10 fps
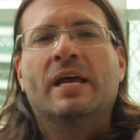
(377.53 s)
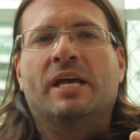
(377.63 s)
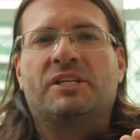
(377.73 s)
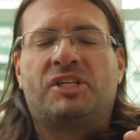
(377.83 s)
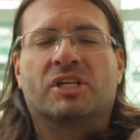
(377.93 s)

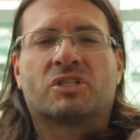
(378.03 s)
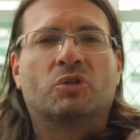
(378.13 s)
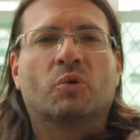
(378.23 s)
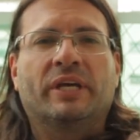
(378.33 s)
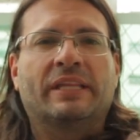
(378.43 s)
It's just
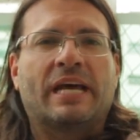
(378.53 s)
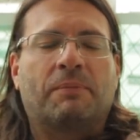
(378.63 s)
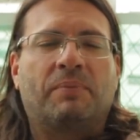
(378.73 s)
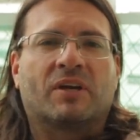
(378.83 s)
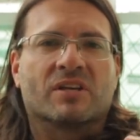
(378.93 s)
doing
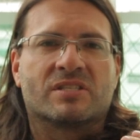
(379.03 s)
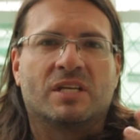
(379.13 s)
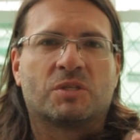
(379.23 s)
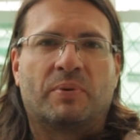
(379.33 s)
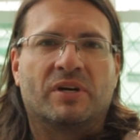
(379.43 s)
that because
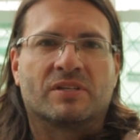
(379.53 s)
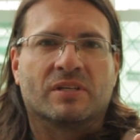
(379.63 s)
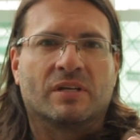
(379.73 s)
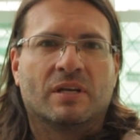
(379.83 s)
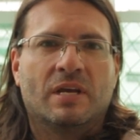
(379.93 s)
this
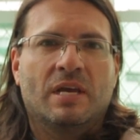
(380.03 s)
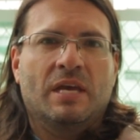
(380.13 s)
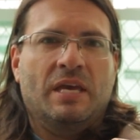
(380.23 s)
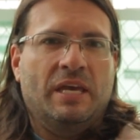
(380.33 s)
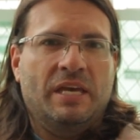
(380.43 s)
person
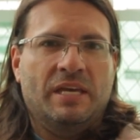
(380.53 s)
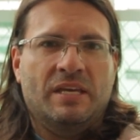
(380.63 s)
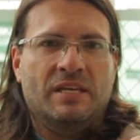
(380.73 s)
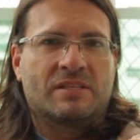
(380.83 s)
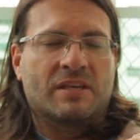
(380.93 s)

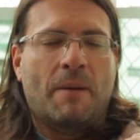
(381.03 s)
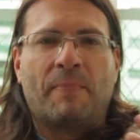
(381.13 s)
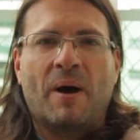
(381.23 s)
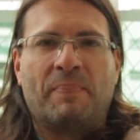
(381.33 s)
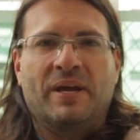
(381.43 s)
is a
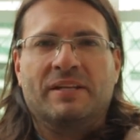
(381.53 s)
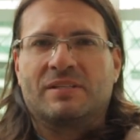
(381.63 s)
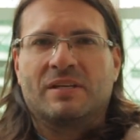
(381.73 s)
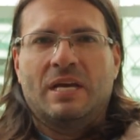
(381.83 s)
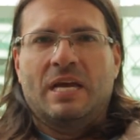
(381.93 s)

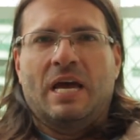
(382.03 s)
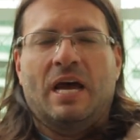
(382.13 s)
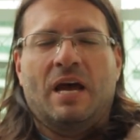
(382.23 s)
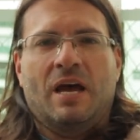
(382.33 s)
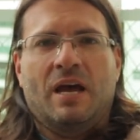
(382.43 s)
puppet,
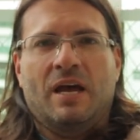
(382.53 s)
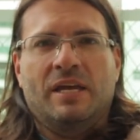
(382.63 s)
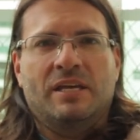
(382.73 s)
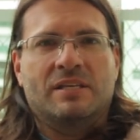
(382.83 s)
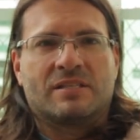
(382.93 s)
uh,
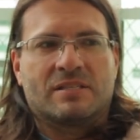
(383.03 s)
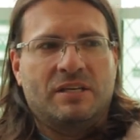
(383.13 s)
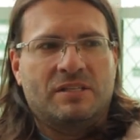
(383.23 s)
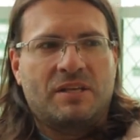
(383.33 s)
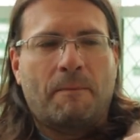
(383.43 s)
is,
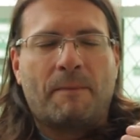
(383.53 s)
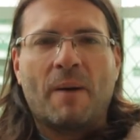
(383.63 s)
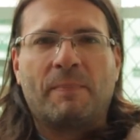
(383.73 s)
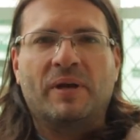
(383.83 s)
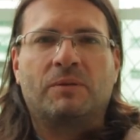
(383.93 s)
is a
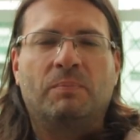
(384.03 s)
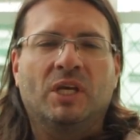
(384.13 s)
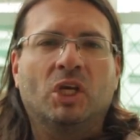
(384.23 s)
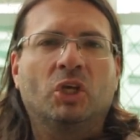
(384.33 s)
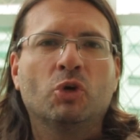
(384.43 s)
puppet
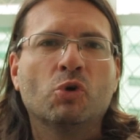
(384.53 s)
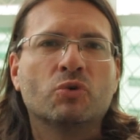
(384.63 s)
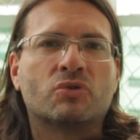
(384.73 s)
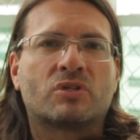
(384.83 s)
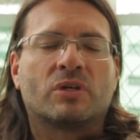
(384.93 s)
being
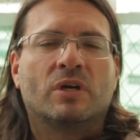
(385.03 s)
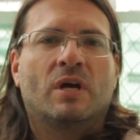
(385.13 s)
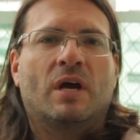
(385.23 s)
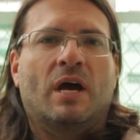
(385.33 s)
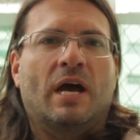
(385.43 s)
used
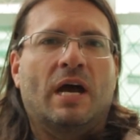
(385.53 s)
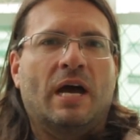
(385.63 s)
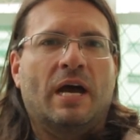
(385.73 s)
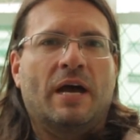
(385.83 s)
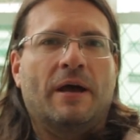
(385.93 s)

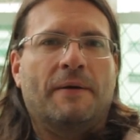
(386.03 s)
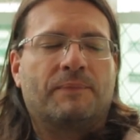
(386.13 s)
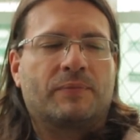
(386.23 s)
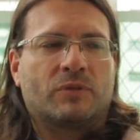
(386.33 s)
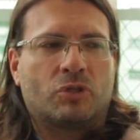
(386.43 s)
uh,
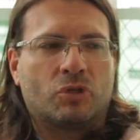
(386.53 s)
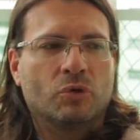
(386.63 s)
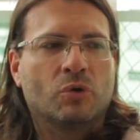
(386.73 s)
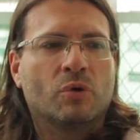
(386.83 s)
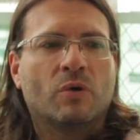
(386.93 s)

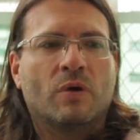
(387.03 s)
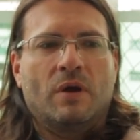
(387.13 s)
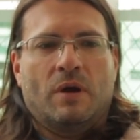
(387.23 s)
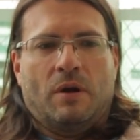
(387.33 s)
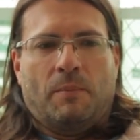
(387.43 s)
to
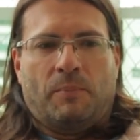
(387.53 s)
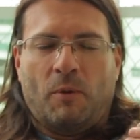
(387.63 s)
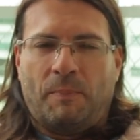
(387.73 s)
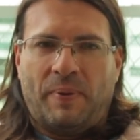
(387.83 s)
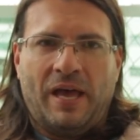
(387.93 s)

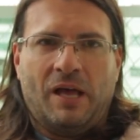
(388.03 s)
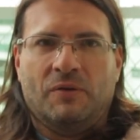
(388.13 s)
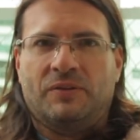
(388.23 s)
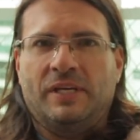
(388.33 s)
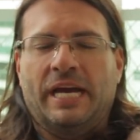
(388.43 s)

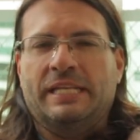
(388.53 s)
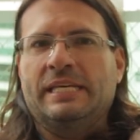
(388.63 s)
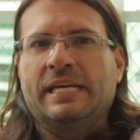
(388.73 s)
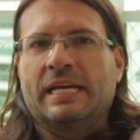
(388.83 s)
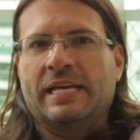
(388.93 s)
propel the
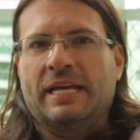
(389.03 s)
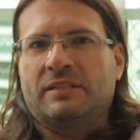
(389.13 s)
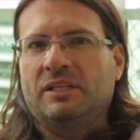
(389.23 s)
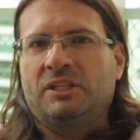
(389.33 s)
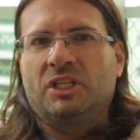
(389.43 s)
idea
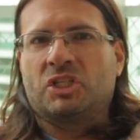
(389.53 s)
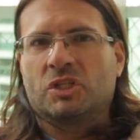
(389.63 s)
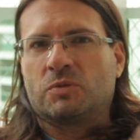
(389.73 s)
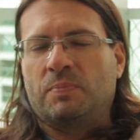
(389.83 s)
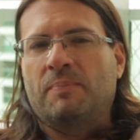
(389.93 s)
that
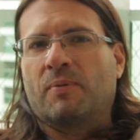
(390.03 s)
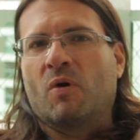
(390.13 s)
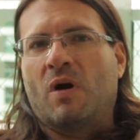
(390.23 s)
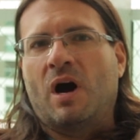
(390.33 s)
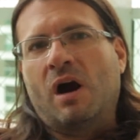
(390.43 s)
indigenous
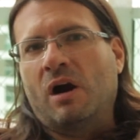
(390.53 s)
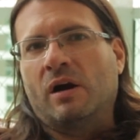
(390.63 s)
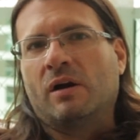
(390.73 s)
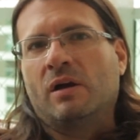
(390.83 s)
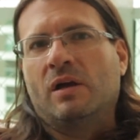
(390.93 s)
people
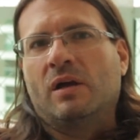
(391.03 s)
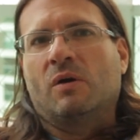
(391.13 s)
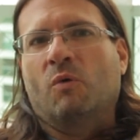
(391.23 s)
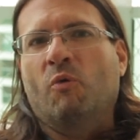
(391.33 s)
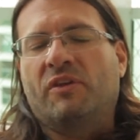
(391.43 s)
are
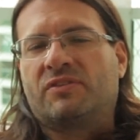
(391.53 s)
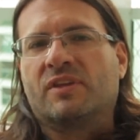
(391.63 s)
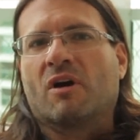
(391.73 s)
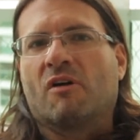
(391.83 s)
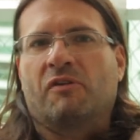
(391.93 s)
with the
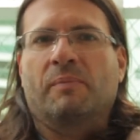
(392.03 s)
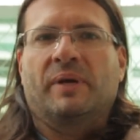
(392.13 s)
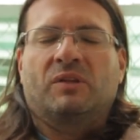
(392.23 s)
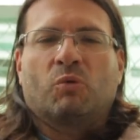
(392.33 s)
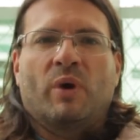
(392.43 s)

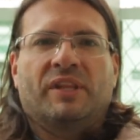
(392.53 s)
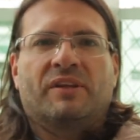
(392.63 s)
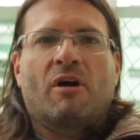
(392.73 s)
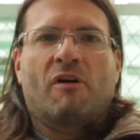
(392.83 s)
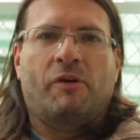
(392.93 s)
government when the
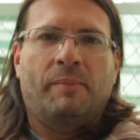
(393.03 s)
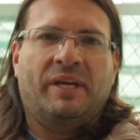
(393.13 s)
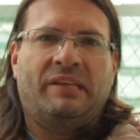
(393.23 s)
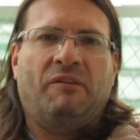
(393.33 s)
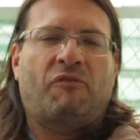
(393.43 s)

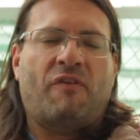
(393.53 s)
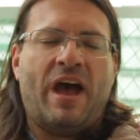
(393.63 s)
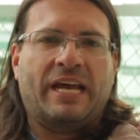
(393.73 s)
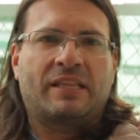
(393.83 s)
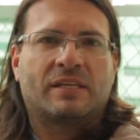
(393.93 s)
government in
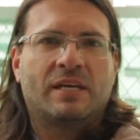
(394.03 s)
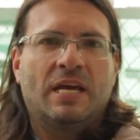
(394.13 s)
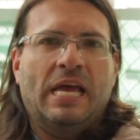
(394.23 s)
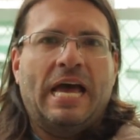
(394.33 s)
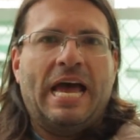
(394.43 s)
fact
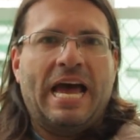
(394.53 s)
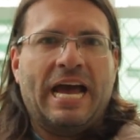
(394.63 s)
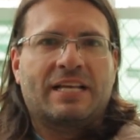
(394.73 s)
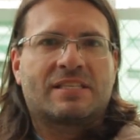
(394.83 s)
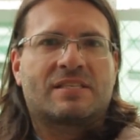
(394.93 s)

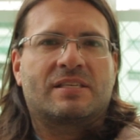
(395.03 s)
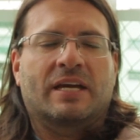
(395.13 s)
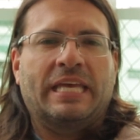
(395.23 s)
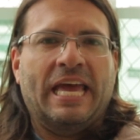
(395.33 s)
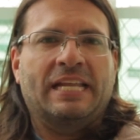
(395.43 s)
acts
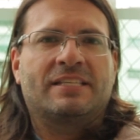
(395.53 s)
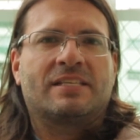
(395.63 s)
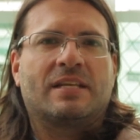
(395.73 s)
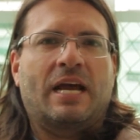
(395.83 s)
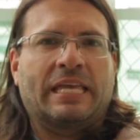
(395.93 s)

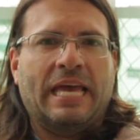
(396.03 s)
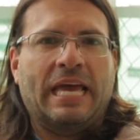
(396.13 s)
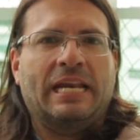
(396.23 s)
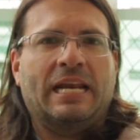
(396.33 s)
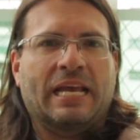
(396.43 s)
against
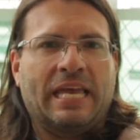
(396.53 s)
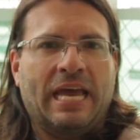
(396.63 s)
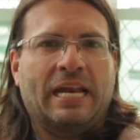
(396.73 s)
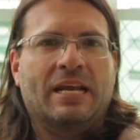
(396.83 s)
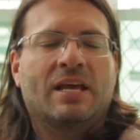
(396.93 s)
again and
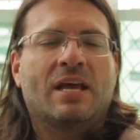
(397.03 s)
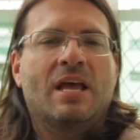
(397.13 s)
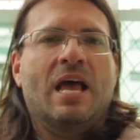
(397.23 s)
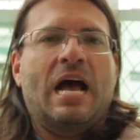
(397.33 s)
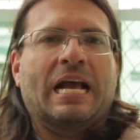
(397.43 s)
again
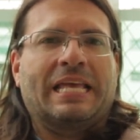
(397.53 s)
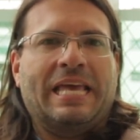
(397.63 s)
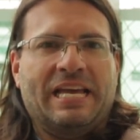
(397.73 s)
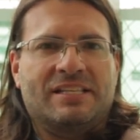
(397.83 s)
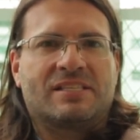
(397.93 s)

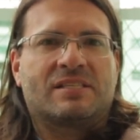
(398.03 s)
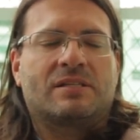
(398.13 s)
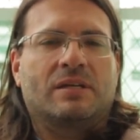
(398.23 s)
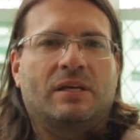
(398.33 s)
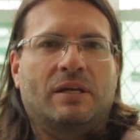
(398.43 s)

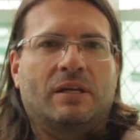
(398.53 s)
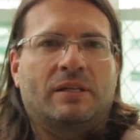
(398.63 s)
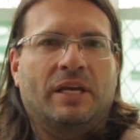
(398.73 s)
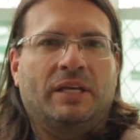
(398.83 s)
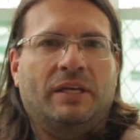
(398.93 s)
against
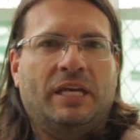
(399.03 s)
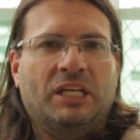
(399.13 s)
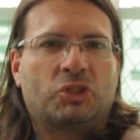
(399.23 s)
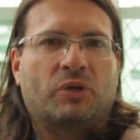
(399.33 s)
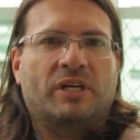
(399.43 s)
the
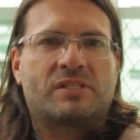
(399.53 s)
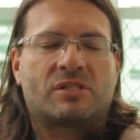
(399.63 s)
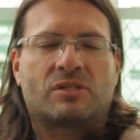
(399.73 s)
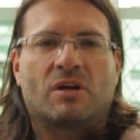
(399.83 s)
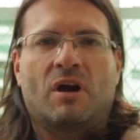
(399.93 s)

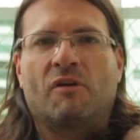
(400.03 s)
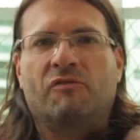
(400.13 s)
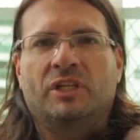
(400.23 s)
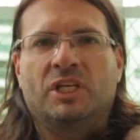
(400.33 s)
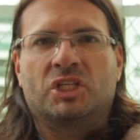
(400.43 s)
interests of
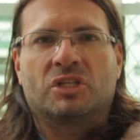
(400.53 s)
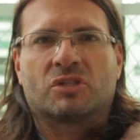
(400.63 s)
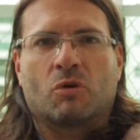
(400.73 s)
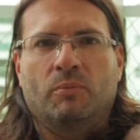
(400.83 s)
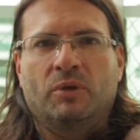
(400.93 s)
indigenous
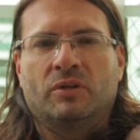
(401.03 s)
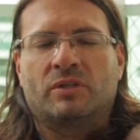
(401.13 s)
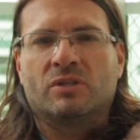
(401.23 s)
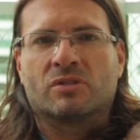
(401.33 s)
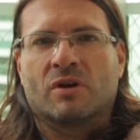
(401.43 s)

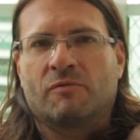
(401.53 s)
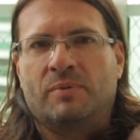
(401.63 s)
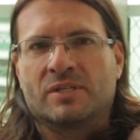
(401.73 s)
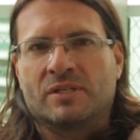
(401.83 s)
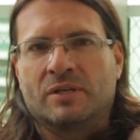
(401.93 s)
communities of
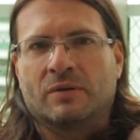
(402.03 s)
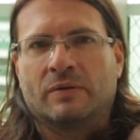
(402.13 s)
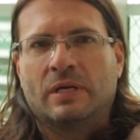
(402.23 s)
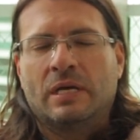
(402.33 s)
Brazil.